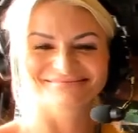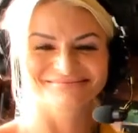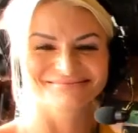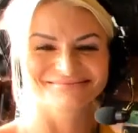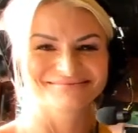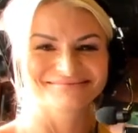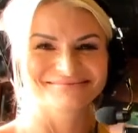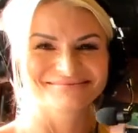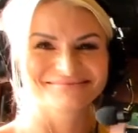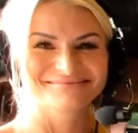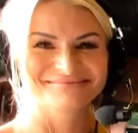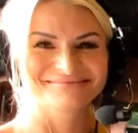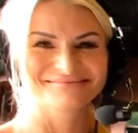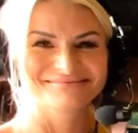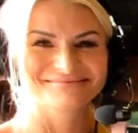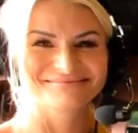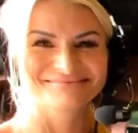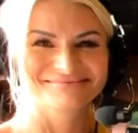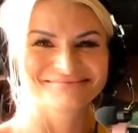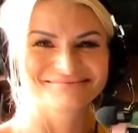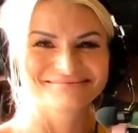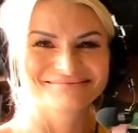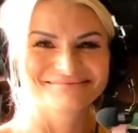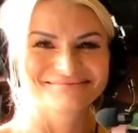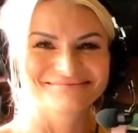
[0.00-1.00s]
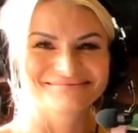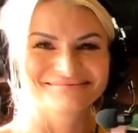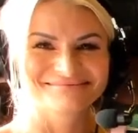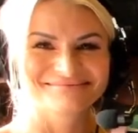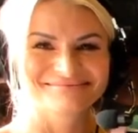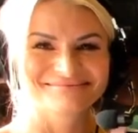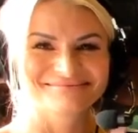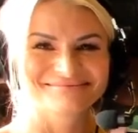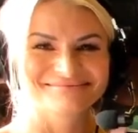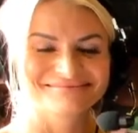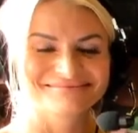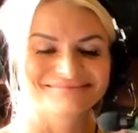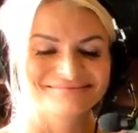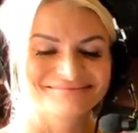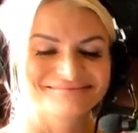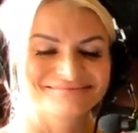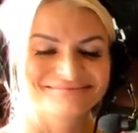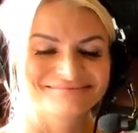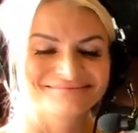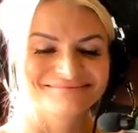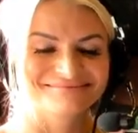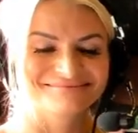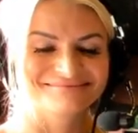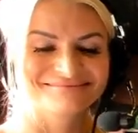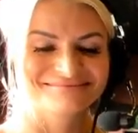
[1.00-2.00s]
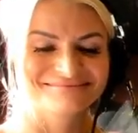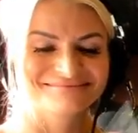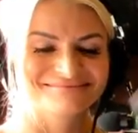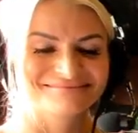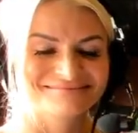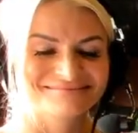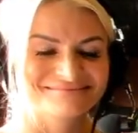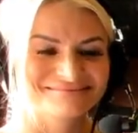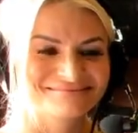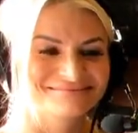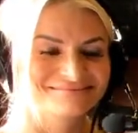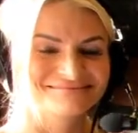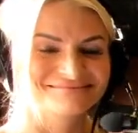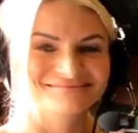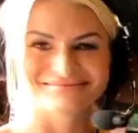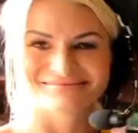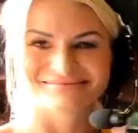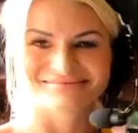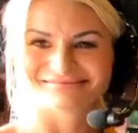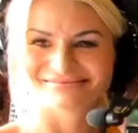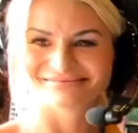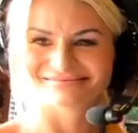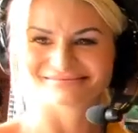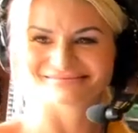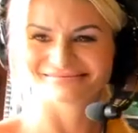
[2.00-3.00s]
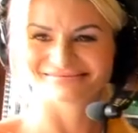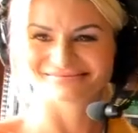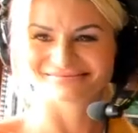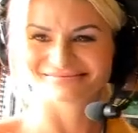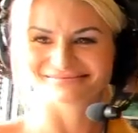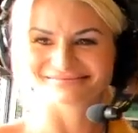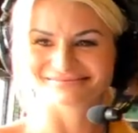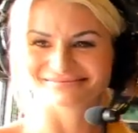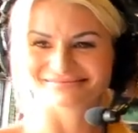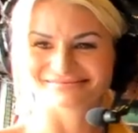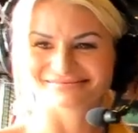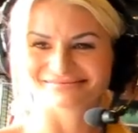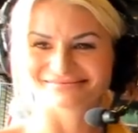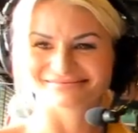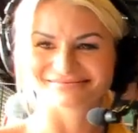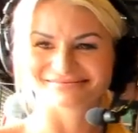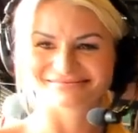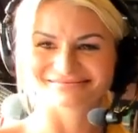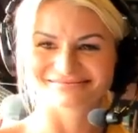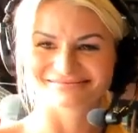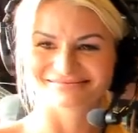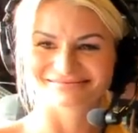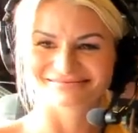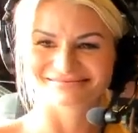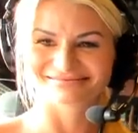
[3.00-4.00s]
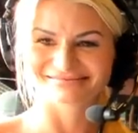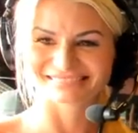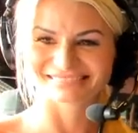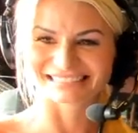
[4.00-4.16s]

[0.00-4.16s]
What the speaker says: (not speaking)